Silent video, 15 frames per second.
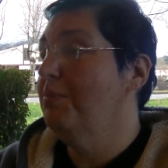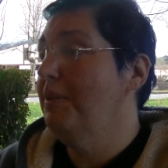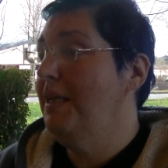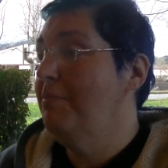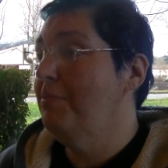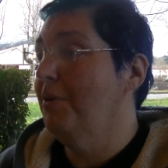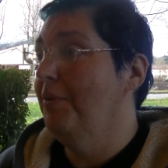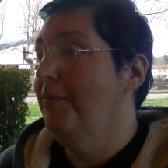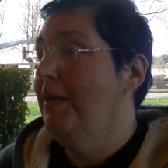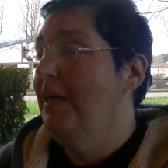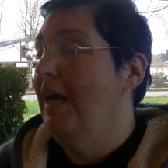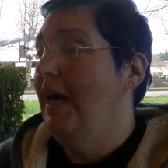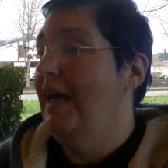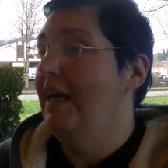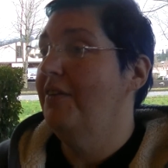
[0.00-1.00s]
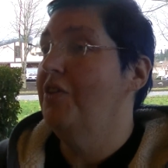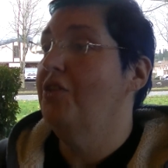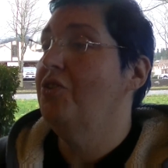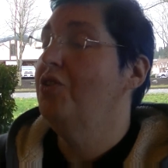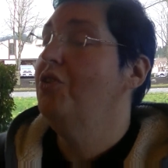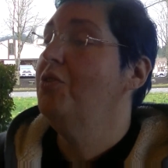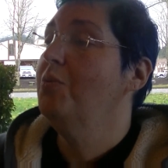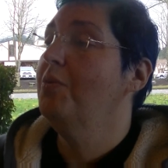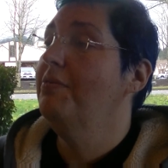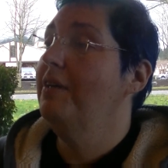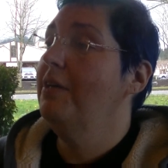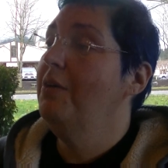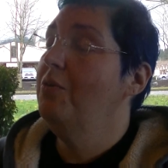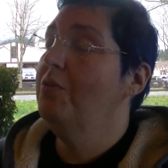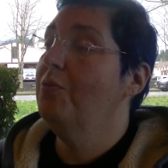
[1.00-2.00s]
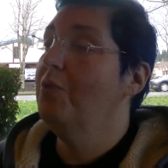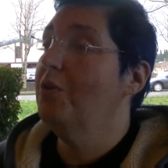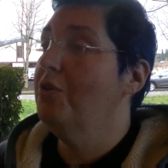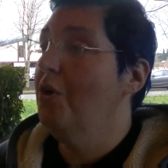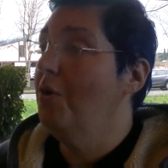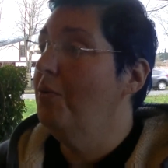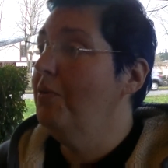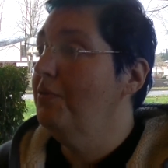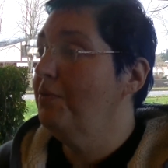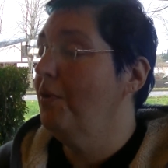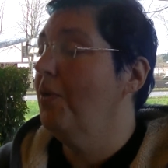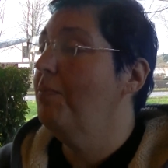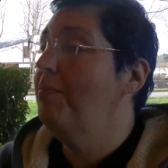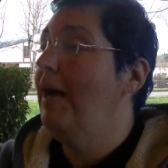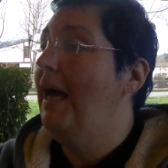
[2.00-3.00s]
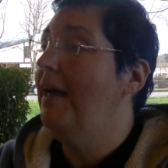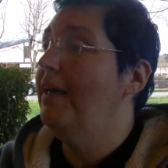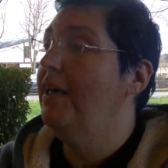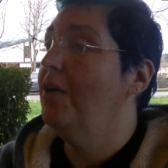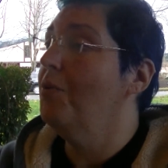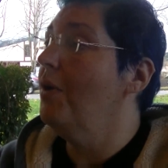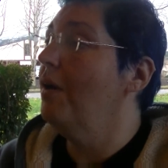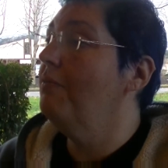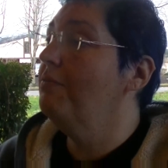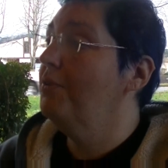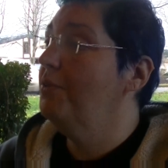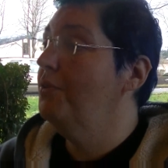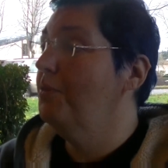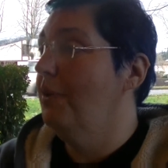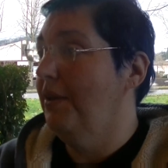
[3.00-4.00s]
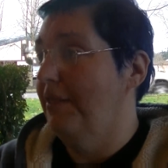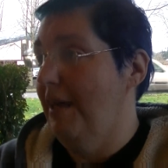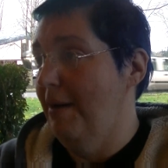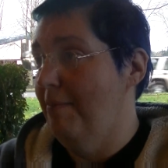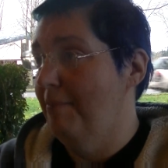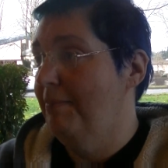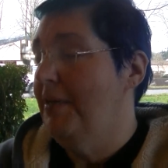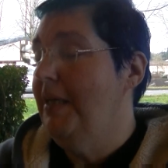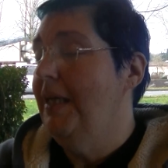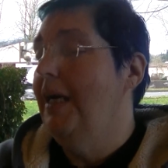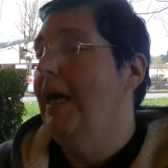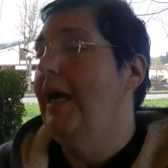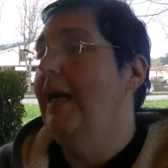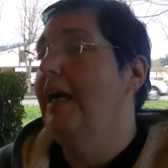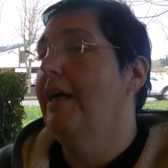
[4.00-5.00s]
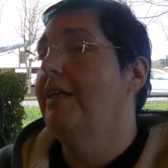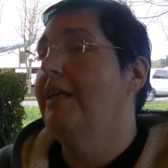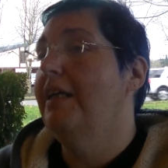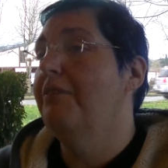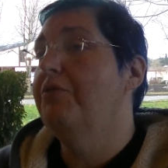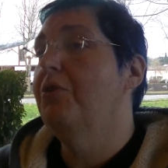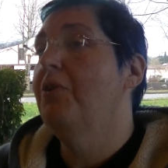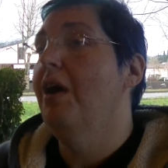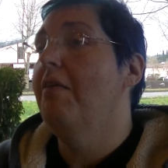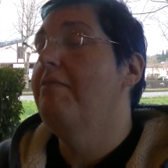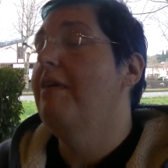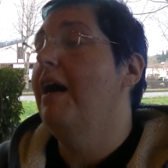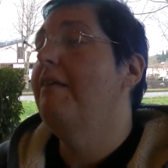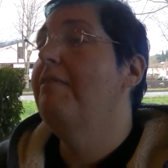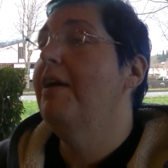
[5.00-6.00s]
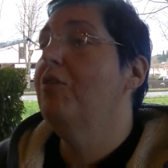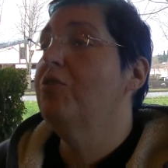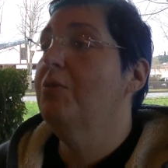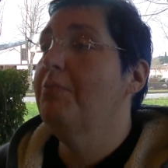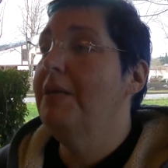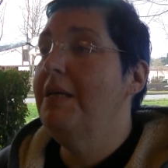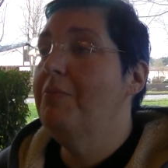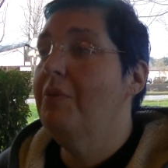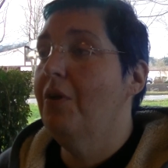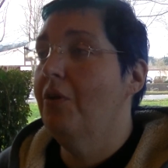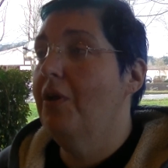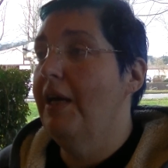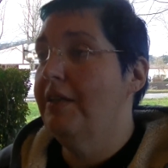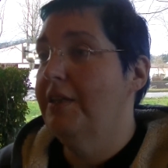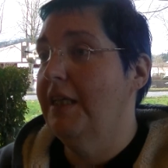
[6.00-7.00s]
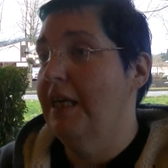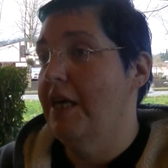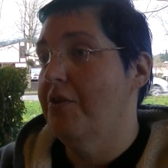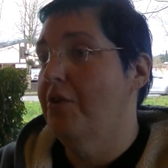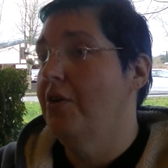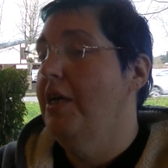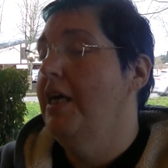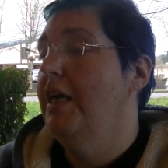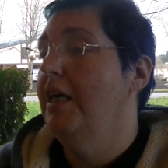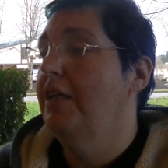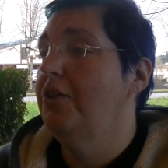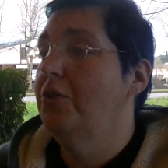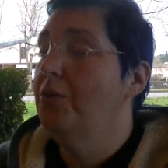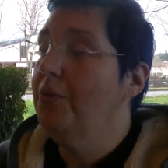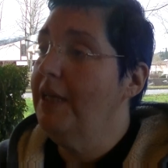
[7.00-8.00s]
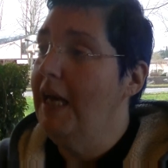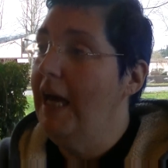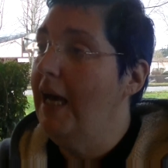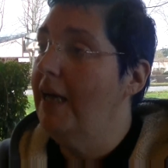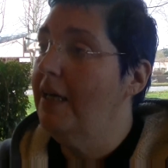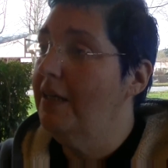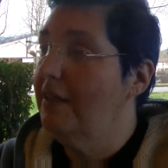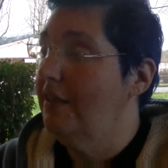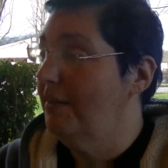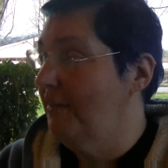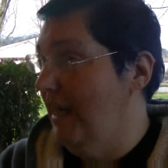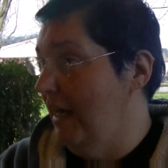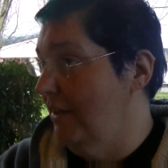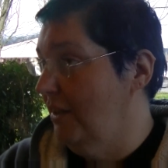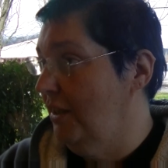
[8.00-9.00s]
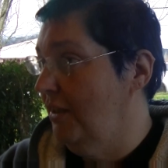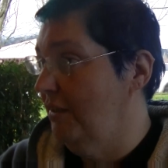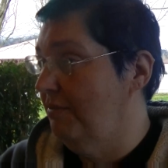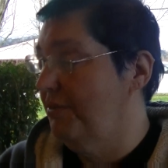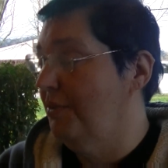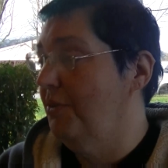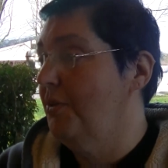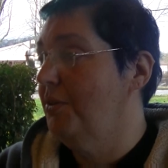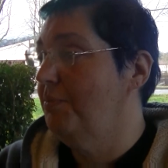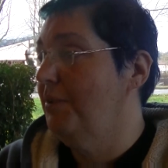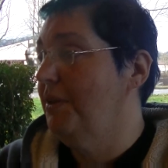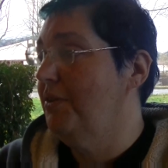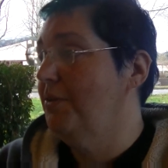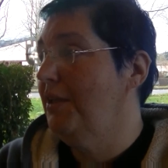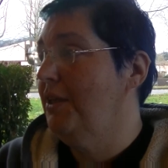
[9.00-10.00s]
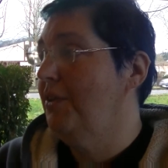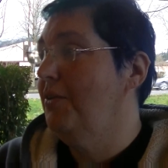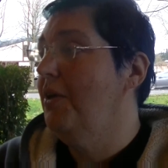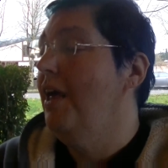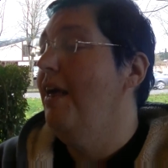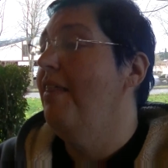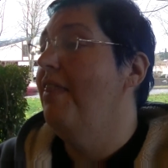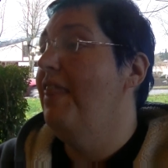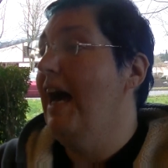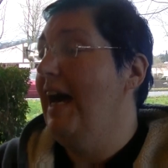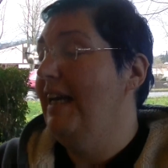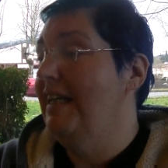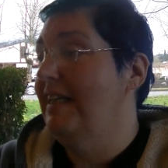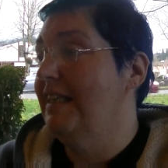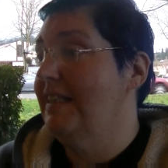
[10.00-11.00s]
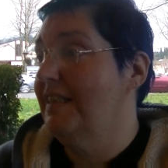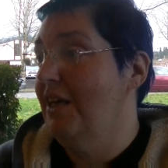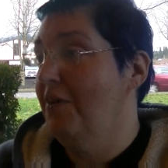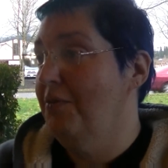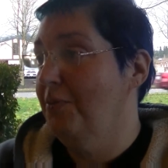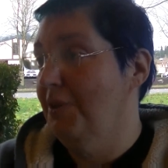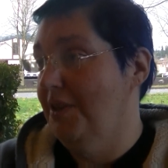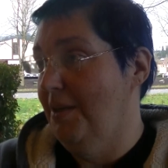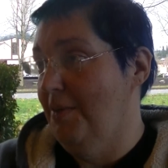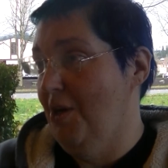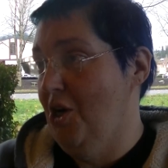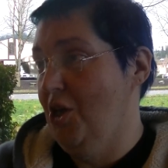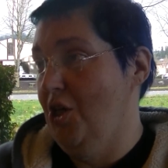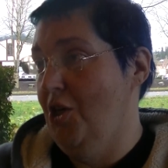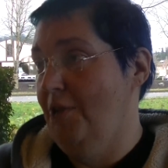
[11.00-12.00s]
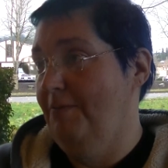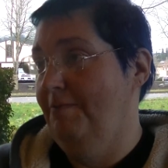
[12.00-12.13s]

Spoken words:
people, and the Jews were known for packing around food with them. And if you got 5,000 people together and you only had that little of food between you, that in itself was a miracle.